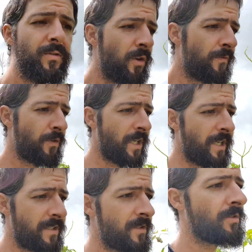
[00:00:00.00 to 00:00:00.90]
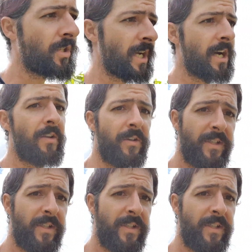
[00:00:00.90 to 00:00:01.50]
Don't forget to check out our